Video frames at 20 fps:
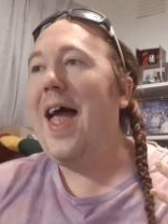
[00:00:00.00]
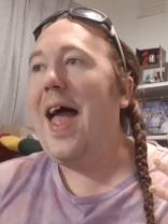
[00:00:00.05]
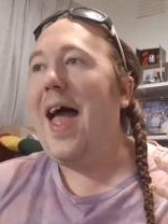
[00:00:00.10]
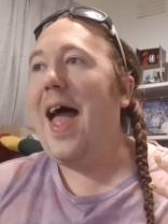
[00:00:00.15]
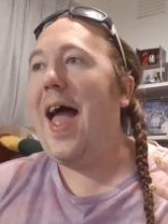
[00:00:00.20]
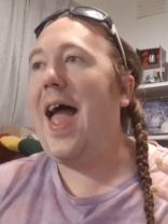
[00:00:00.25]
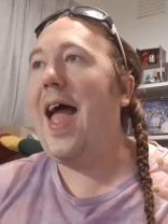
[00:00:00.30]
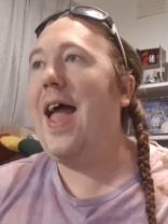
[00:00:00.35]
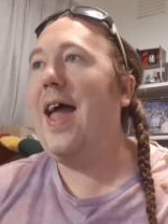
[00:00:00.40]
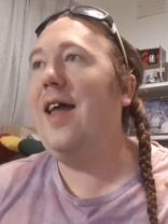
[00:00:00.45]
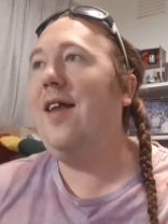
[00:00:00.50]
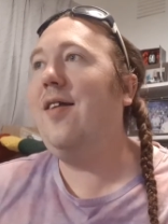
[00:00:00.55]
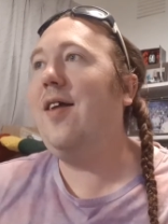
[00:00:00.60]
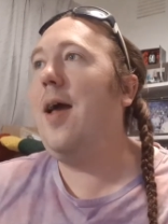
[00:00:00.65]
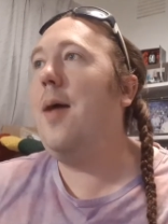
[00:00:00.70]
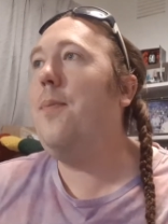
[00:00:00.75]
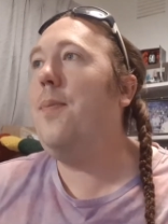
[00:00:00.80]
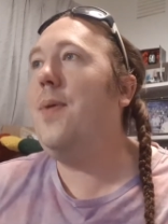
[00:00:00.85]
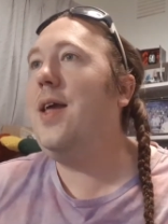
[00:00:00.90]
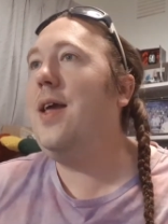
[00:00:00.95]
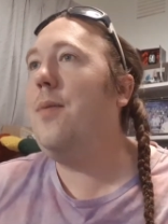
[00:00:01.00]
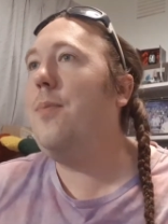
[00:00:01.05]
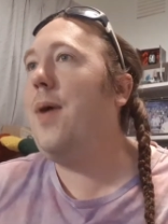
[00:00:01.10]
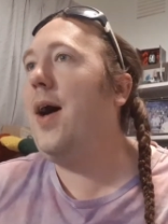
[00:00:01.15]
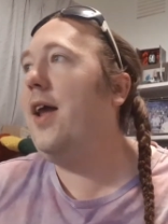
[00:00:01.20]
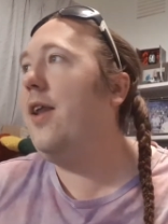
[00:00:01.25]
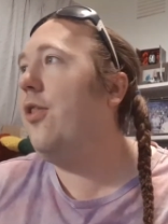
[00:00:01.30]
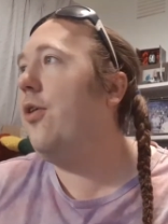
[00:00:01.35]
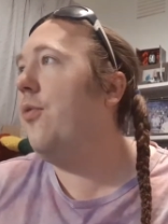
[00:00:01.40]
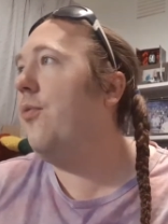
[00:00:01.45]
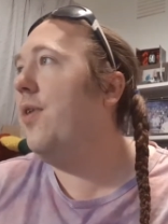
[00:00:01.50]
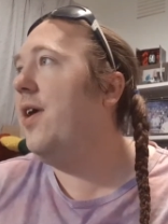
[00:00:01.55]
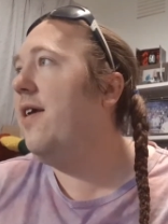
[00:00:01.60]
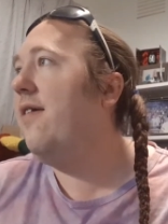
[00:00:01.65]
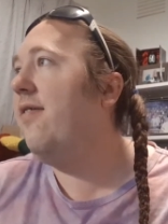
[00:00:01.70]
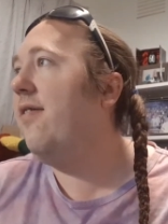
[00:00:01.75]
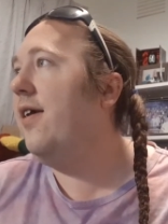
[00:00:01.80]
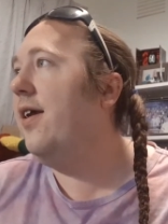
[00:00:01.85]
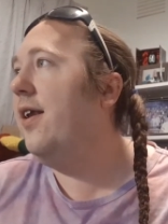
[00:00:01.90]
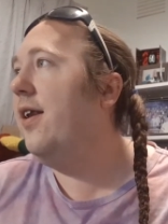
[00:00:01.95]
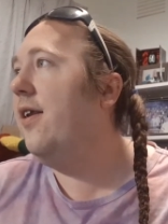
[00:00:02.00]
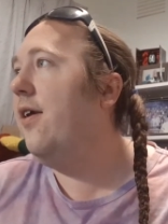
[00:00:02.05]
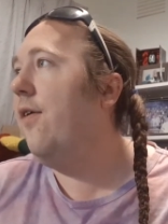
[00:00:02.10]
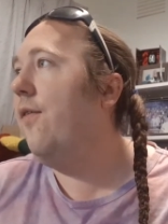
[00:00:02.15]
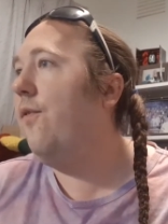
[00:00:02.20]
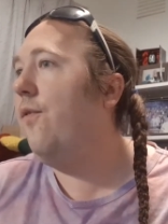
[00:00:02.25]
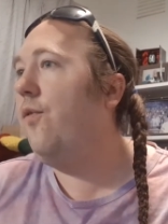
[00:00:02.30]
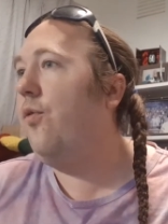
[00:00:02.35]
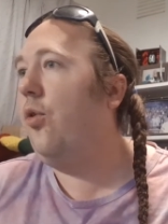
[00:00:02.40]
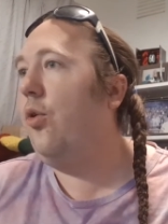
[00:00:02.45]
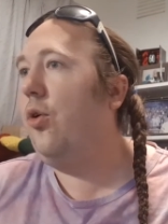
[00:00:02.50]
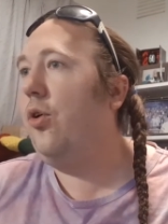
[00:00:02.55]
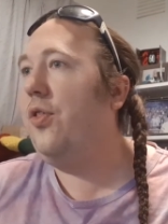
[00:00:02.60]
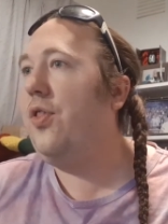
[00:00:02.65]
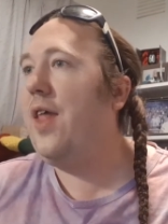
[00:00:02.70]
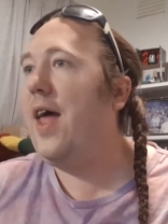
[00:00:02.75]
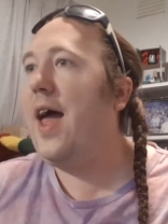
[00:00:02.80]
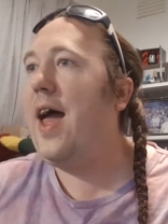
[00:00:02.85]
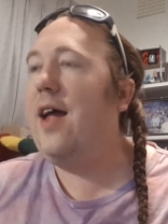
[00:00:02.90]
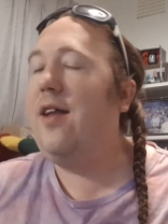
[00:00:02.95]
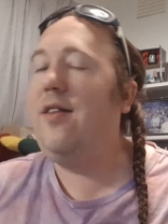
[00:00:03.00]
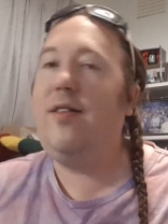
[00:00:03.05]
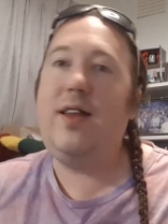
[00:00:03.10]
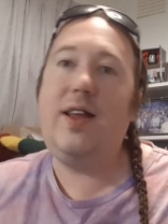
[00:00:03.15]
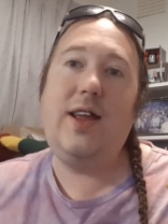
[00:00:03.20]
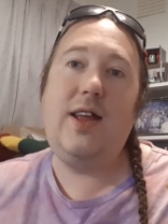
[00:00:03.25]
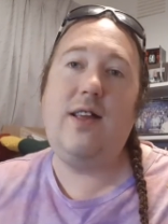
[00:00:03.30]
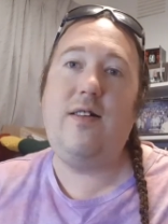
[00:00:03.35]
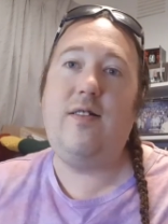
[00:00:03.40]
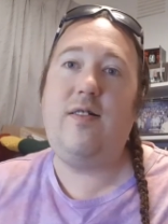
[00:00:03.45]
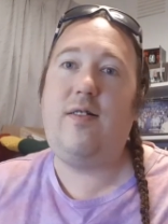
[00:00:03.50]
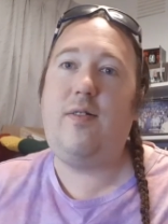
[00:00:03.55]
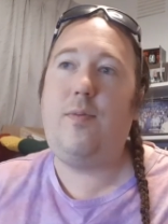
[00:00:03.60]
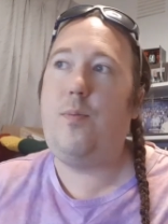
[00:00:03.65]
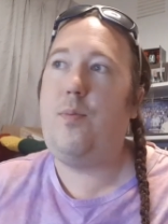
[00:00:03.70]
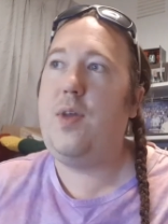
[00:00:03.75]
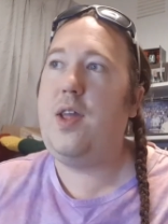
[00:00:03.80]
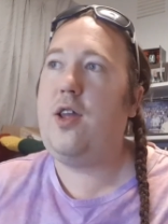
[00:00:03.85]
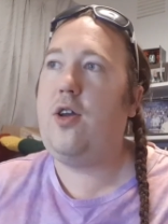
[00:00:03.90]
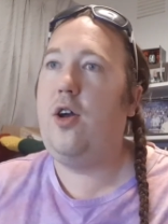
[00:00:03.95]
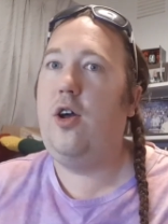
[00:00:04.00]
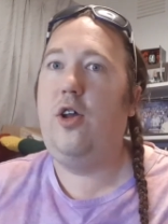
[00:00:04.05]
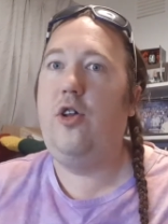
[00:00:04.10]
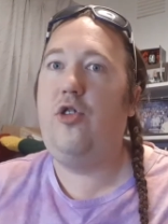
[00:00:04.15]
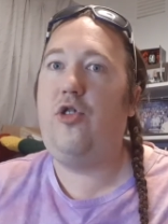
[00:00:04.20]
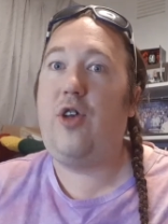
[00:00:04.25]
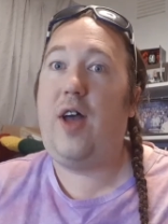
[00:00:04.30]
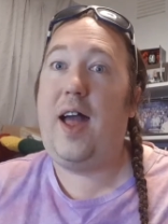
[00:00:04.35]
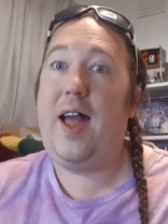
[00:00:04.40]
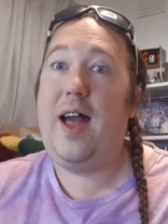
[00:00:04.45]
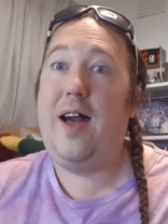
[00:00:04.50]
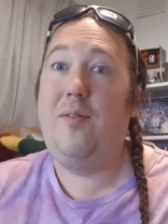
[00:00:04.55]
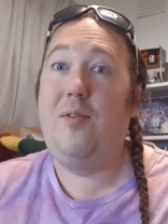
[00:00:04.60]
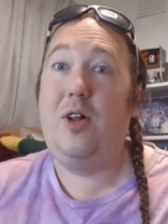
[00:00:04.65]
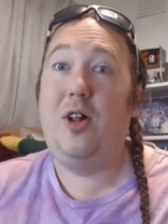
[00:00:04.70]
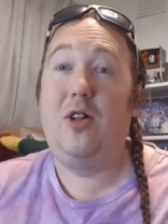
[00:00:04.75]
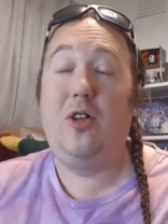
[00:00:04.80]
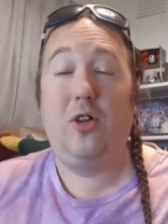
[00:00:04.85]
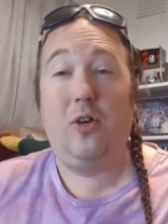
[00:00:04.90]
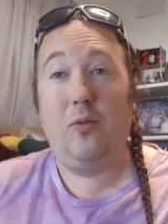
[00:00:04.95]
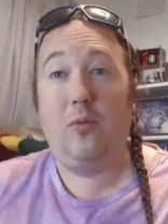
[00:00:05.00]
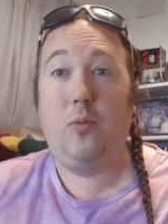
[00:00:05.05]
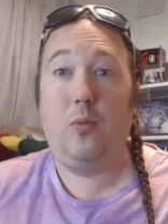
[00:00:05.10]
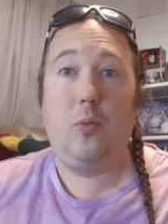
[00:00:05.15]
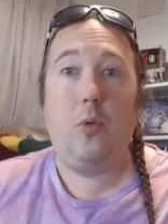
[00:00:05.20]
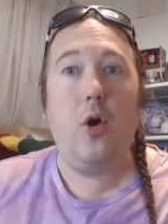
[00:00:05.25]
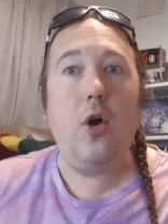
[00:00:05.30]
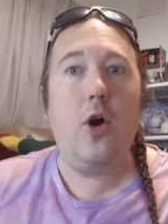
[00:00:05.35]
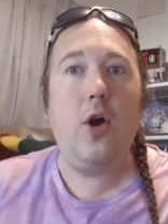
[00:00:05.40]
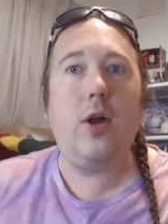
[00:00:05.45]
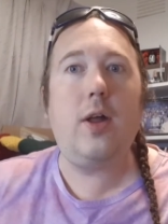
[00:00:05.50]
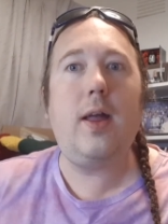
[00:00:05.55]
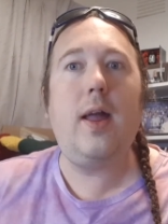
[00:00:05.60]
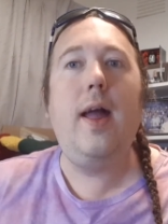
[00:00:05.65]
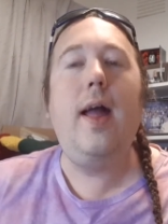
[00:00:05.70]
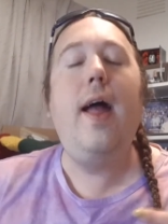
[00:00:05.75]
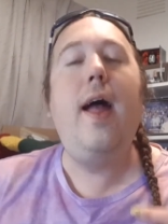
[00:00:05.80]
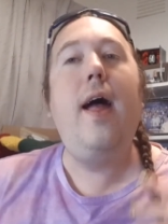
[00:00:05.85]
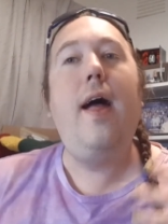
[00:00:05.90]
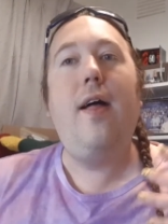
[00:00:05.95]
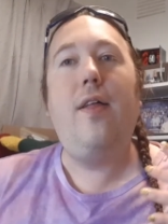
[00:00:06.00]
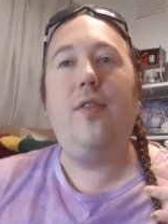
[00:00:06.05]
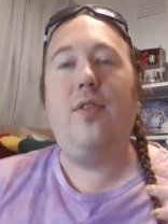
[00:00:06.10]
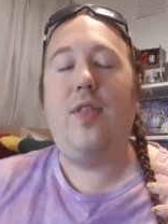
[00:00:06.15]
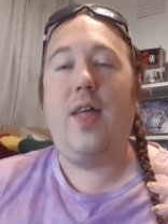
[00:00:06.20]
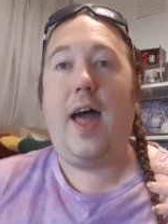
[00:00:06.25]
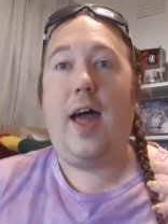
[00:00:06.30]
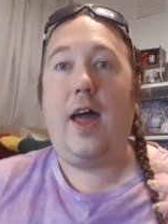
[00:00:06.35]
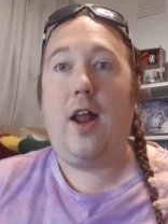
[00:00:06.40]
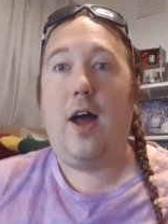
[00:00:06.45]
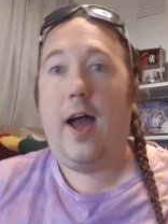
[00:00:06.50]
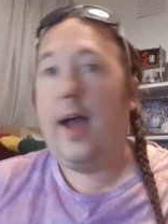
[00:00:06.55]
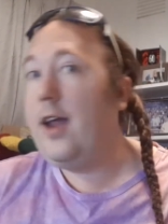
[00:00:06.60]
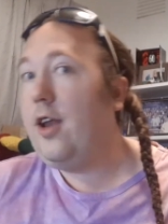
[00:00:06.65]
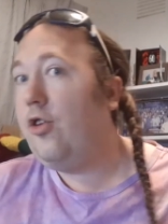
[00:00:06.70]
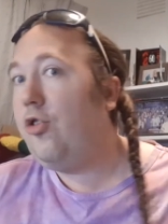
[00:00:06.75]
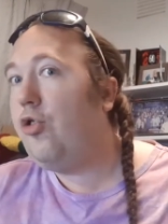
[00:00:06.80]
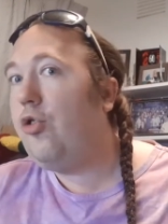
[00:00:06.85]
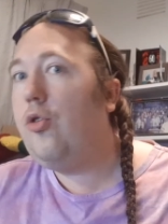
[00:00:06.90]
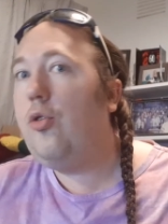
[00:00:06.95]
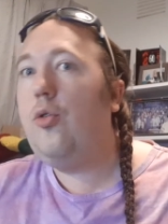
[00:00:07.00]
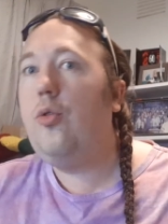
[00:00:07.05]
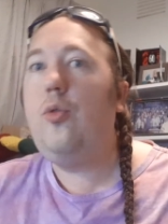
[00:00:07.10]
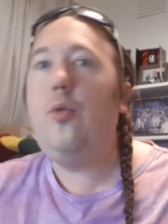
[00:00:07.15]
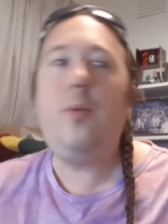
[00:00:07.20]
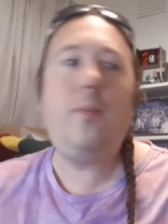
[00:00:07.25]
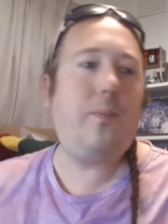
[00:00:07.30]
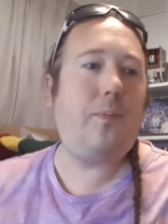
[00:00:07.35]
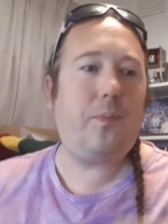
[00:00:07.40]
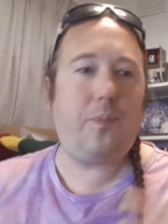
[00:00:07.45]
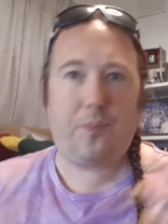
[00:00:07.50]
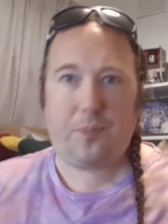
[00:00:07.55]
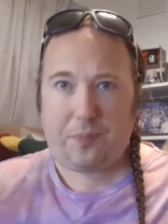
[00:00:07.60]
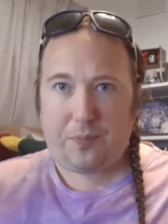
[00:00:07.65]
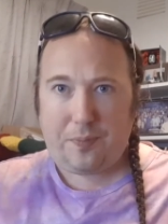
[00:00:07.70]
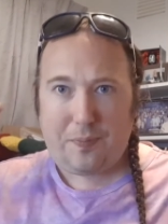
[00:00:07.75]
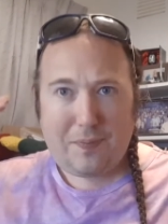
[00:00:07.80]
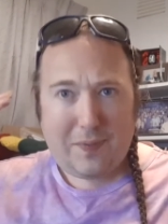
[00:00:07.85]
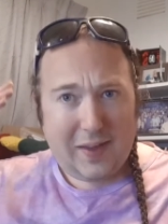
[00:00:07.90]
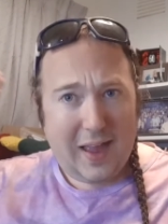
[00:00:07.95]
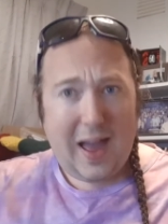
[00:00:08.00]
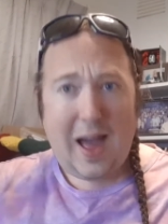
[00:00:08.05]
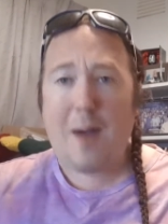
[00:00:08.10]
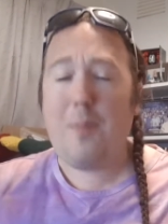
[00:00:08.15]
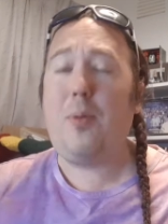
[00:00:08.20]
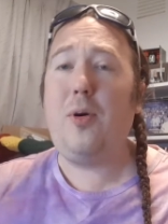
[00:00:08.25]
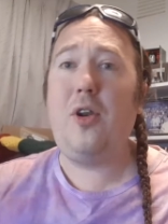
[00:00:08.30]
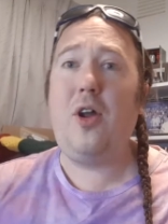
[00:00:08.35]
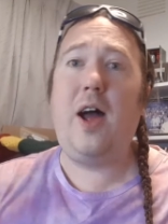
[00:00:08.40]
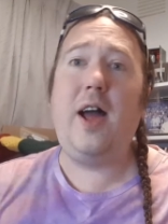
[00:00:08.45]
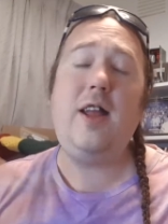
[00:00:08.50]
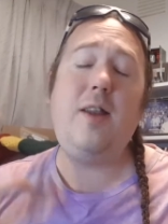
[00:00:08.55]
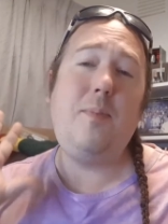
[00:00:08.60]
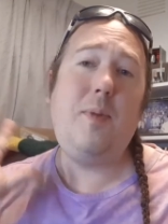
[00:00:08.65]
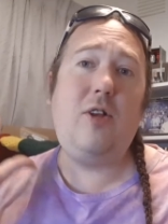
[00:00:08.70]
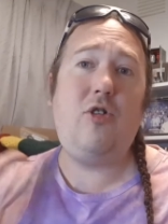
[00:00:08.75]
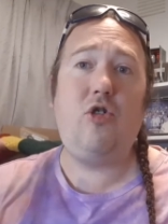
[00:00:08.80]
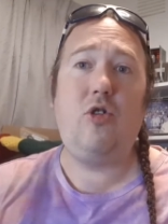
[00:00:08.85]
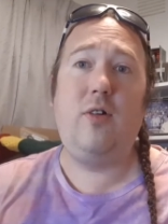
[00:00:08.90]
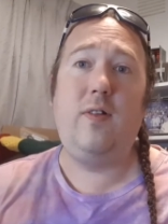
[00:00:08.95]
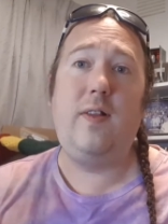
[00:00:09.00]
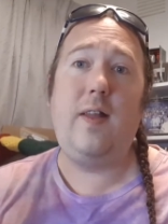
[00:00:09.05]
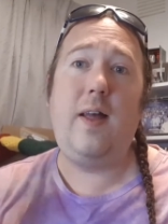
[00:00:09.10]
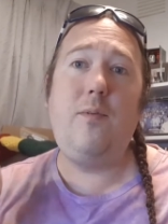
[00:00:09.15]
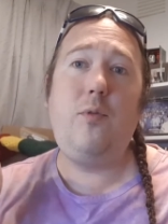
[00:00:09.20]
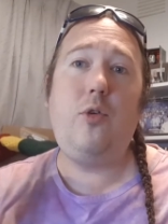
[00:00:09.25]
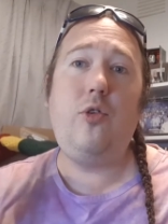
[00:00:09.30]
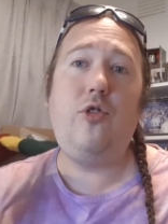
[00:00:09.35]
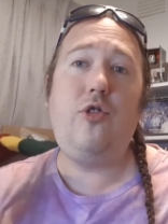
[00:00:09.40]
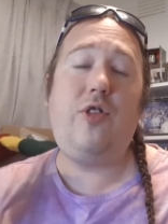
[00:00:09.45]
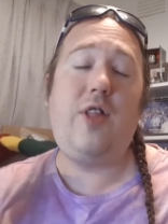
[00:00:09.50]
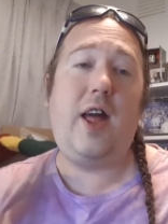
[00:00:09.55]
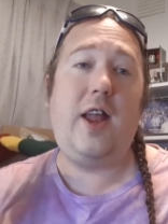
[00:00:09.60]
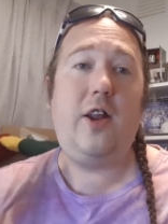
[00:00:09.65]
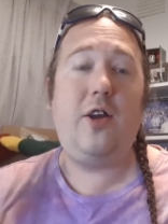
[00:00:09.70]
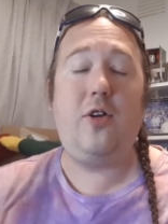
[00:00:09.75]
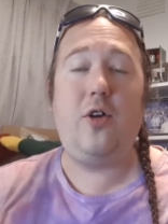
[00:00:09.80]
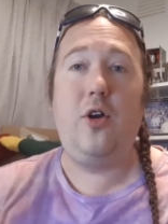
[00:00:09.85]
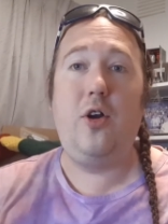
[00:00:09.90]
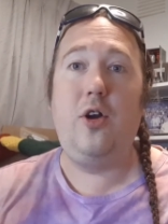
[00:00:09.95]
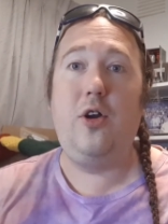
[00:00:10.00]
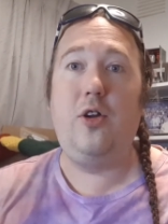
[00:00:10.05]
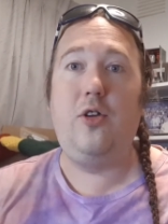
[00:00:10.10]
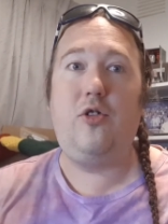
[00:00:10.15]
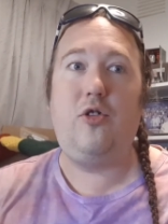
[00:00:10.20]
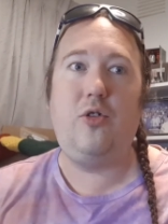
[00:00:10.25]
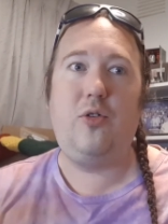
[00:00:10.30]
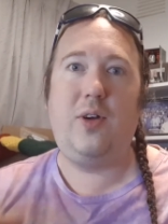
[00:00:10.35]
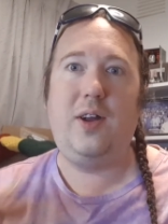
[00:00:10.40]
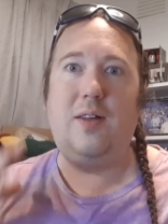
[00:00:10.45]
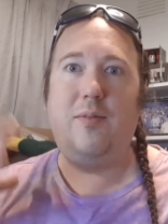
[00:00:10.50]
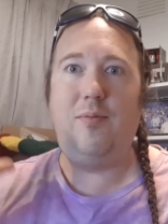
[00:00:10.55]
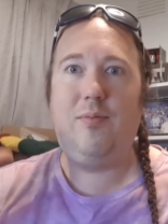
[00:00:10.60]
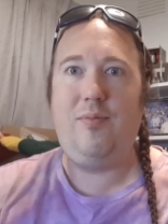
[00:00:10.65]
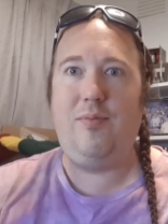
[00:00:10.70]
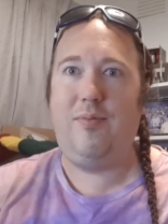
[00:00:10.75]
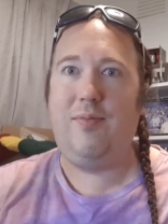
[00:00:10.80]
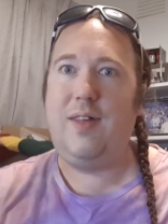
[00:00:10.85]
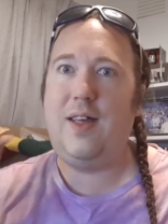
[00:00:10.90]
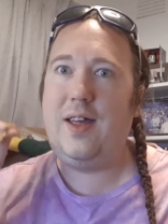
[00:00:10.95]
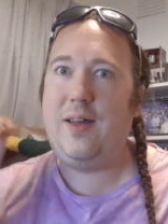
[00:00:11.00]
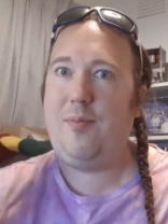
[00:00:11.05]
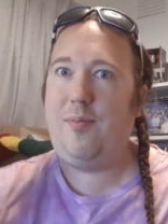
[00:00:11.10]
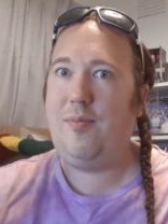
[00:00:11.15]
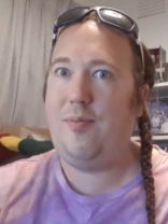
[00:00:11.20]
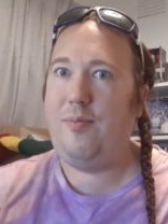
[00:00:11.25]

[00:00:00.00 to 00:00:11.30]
And a big part of the reason for that is because I have a lot of work that I do up on higher dimensional levels that occur during the,